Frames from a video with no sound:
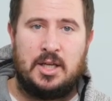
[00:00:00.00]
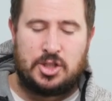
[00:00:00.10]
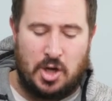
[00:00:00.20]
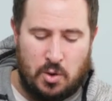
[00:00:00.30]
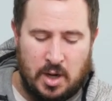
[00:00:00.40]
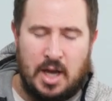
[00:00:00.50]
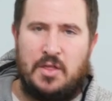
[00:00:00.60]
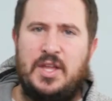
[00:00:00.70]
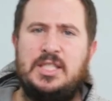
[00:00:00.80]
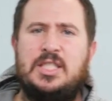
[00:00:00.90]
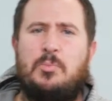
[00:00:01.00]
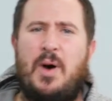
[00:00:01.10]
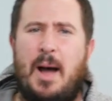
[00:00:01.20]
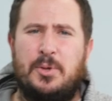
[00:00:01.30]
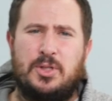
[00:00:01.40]
So this is a
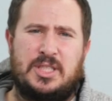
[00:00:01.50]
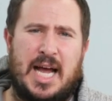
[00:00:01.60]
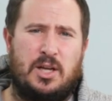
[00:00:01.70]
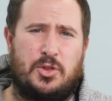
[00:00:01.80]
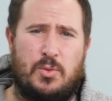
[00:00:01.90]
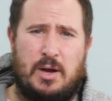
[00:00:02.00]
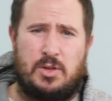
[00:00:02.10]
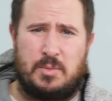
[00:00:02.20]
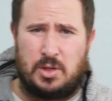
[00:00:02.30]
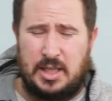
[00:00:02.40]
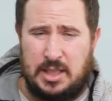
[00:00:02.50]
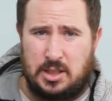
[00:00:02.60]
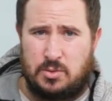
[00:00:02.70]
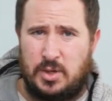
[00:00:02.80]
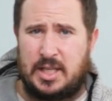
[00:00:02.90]
popular salad throughout the Middle
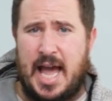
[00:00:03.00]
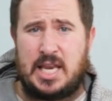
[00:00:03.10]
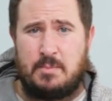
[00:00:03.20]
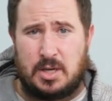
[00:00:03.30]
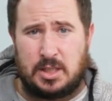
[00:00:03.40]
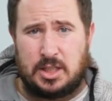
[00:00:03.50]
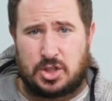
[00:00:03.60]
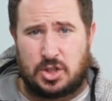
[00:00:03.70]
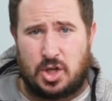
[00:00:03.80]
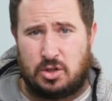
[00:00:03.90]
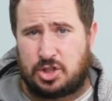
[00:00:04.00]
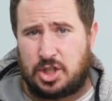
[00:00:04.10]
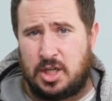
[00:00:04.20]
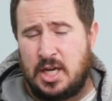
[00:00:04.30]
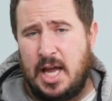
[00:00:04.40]
East, really any Middle Eastern
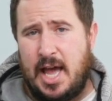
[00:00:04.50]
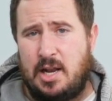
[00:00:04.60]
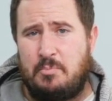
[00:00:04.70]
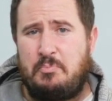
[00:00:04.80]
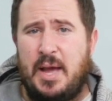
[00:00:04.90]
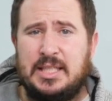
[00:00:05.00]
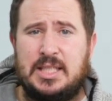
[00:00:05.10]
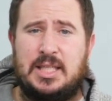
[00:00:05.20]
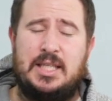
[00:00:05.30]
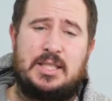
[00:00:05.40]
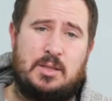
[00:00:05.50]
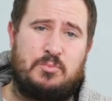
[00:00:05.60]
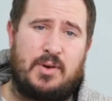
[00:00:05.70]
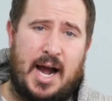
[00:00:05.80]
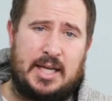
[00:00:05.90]
culture, and it basically is
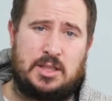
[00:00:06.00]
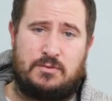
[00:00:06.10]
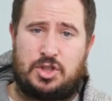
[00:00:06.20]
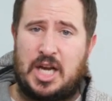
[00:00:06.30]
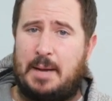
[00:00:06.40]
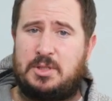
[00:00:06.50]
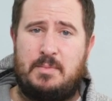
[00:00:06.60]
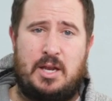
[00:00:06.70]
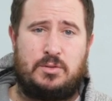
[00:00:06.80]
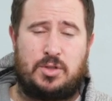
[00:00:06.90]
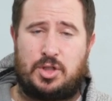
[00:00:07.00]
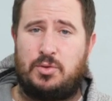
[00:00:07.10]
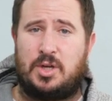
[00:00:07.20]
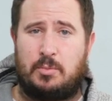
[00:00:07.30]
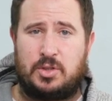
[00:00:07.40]
comprised of chopped tomatoes and
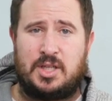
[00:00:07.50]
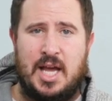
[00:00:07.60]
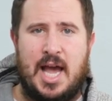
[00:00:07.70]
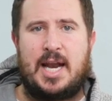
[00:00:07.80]
cucumbers.